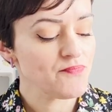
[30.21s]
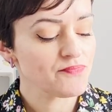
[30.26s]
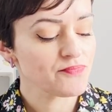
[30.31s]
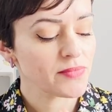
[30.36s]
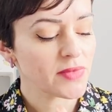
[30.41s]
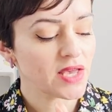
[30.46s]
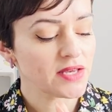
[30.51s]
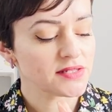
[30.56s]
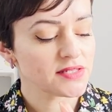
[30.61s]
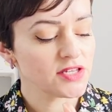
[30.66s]

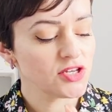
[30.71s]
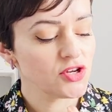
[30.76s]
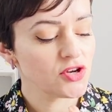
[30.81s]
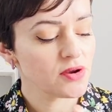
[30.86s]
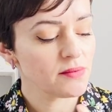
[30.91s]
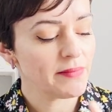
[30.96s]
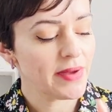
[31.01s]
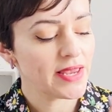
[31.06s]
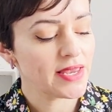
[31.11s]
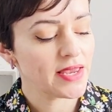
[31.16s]
So you can
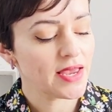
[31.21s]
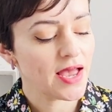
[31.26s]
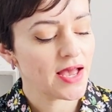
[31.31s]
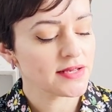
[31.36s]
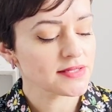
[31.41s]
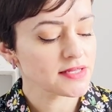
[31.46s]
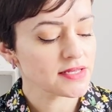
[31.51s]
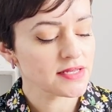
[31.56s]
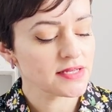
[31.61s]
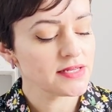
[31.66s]
make it as
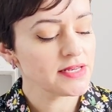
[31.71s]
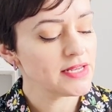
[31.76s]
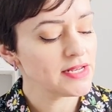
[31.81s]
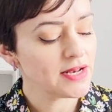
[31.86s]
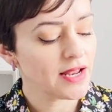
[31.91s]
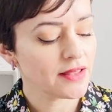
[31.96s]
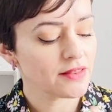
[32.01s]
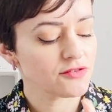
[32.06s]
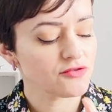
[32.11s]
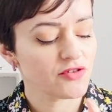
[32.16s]
a
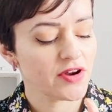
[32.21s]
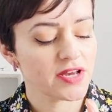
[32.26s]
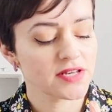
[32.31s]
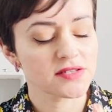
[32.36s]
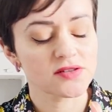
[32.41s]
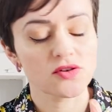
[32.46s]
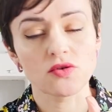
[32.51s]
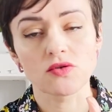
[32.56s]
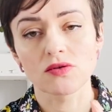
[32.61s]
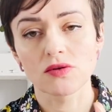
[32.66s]
knee-length dress
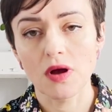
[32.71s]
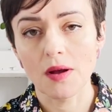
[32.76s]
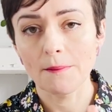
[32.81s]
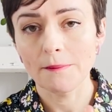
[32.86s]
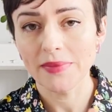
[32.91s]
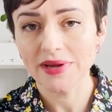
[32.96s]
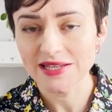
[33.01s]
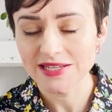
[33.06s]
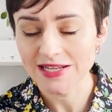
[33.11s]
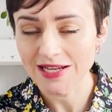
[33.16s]
or a
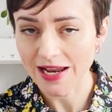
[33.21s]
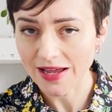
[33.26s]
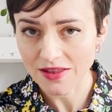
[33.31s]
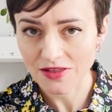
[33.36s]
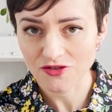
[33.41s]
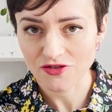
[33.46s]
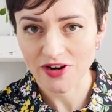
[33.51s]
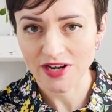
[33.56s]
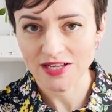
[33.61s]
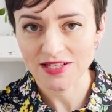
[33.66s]
midi-length
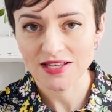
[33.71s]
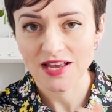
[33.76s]
dress.